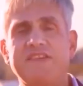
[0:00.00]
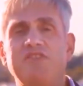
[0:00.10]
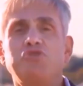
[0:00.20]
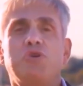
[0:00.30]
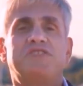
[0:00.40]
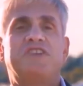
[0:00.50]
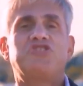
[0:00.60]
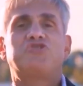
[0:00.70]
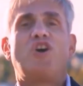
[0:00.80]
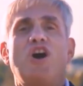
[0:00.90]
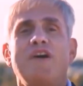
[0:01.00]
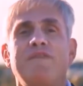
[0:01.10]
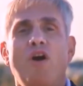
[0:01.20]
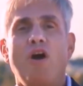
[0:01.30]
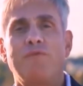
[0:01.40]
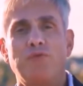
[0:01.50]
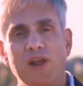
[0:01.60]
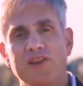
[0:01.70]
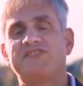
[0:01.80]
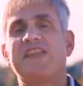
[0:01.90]
It's given you a test drive of
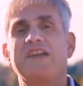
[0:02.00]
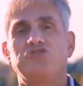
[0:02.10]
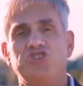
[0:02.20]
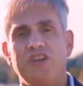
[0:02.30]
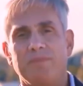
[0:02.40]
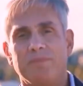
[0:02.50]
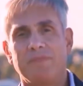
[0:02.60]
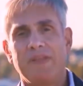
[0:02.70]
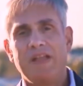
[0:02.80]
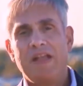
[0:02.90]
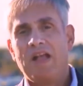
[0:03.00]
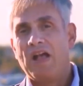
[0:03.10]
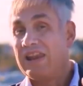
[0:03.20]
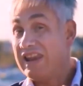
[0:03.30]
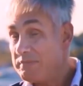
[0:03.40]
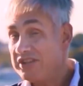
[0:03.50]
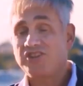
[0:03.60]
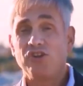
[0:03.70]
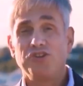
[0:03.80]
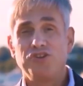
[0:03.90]
Real Estate Gym. Let me
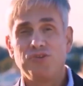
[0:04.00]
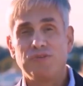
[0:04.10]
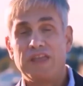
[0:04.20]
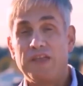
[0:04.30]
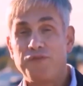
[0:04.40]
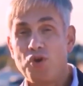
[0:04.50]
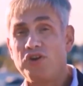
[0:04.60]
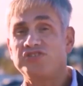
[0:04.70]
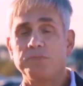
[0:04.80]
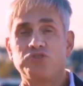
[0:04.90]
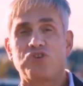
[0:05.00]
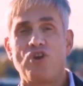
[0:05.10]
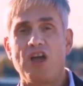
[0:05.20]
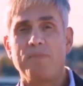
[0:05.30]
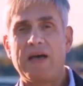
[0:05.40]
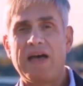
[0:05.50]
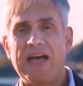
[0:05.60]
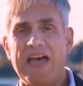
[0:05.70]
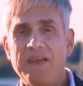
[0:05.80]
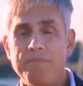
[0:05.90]
tell you, if you're a
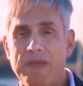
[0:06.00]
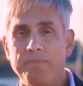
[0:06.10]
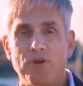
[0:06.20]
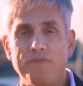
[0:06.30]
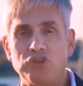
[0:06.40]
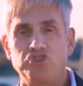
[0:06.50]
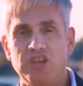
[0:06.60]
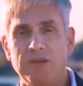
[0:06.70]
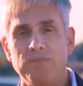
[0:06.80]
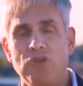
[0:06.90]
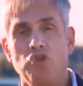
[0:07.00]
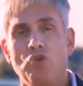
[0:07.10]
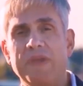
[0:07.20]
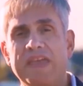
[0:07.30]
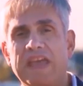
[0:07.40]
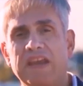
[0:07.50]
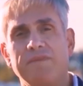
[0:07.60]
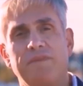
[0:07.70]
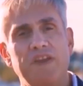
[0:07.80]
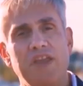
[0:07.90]
subscriber and a member of the gym, you'll be
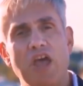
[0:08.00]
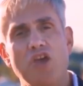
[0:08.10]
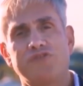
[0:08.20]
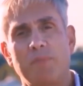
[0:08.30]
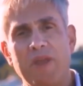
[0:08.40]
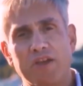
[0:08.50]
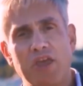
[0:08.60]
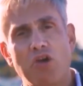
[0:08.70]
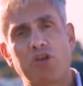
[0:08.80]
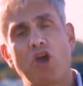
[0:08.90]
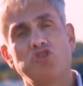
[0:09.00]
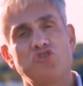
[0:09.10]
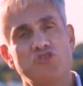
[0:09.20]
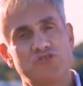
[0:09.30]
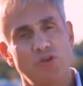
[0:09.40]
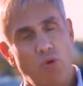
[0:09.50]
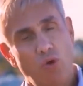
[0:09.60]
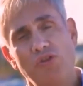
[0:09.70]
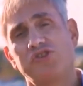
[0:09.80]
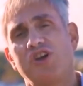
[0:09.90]
getting videos from our co-coaches
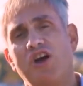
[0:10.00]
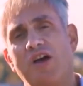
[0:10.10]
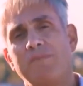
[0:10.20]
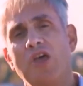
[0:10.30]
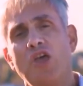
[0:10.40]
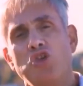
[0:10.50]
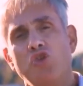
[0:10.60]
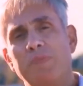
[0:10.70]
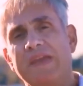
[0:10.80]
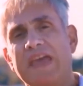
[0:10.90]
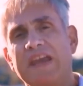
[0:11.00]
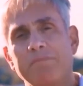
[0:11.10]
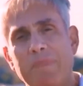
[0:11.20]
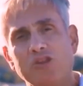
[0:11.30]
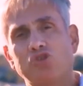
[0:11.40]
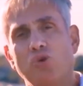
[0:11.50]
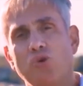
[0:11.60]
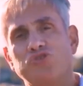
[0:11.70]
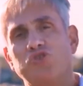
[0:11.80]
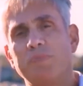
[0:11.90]
all the time. You'll be getting
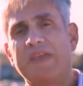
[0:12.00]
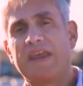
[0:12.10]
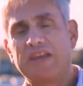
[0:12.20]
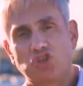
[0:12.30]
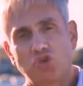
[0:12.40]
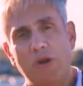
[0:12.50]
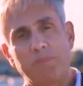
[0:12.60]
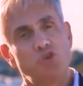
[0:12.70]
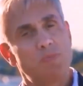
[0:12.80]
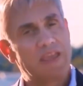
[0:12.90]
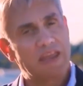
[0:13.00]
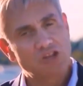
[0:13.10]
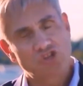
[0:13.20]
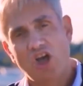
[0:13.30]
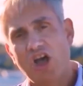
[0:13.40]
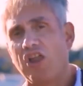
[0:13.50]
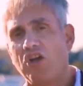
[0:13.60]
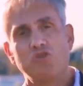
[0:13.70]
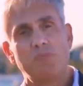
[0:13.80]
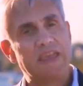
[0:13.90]
mentors, you'll be getting scripts, you'll be getting
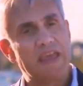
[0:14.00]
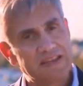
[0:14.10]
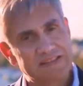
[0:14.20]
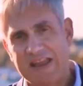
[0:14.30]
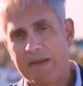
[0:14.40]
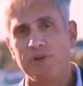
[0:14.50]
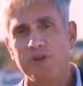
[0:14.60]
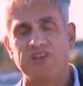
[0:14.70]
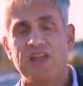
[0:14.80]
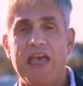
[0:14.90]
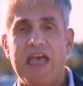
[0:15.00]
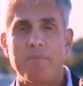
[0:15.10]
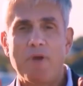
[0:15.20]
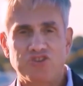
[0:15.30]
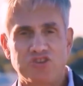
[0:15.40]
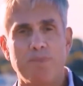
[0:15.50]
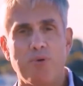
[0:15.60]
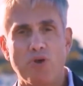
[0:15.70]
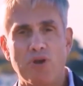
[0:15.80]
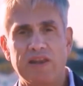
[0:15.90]
dialogues, you'll be getting templates, and most
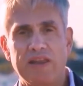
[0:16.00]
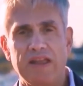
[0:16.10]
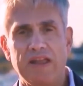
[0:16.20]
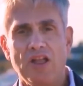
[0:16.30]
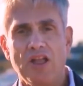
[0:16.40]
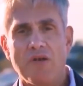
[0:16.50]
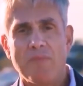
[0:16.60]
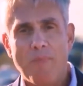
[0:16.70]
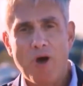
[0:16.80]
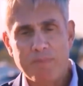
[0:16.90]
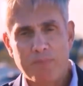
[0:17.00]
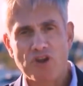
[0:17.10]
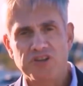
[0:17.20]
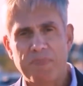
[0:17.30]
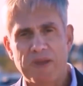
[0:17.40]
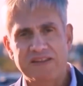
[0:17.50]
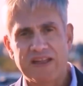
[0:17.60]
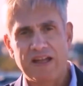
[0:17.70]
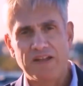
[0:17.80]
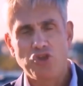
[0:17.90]
importantly, my
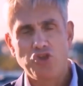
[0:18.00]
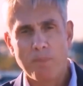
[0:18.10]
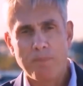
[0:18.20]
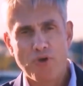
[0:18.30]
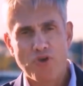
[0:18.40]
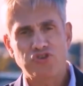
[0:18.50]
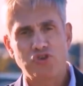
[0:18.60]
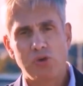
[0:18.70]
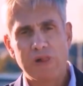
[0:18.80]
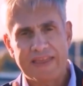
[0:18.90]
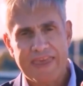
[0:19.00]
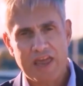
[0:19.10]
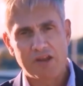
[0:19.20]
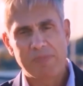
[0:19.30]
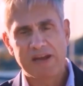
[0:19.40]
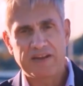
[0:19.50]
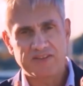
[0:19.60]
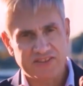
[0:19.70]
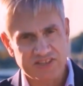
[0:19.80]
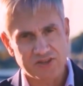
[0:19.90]
Prospector, your personal
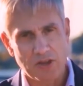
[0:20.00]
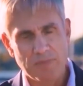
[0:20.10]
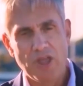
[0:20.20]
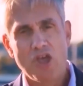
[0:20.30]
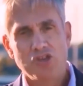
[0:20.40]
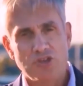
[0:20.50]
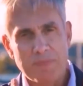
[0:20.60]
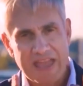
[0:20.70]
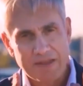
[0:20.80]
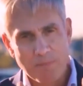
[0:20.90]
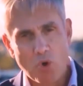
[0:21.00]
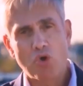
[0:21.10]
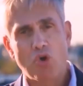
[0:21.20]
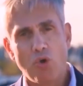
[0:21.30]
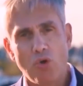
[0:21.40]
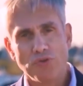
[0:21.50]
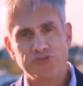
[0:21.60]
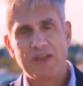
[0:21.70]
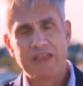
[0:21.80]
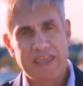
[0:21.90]
accountability system to make more
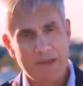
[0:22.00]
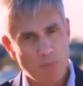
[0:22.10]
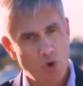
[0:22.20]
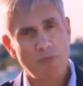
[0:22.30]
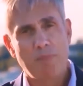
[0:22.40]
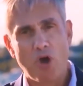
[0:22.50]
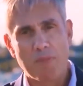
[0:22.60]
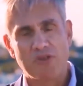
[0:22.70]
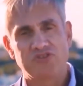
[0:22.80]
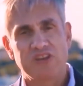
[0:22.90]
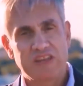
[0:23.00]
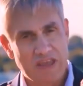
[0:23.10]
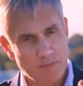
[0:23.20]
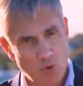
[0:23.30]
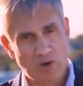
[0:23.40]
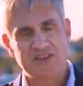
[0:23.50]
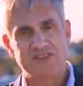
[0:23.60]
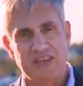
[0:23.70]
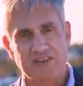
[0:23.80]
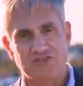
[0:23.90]
calls, get more appointments, get more
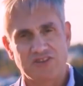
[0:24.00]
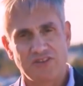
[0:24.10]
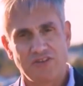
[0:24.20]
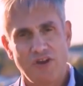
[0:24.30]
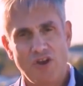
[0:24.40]
listings.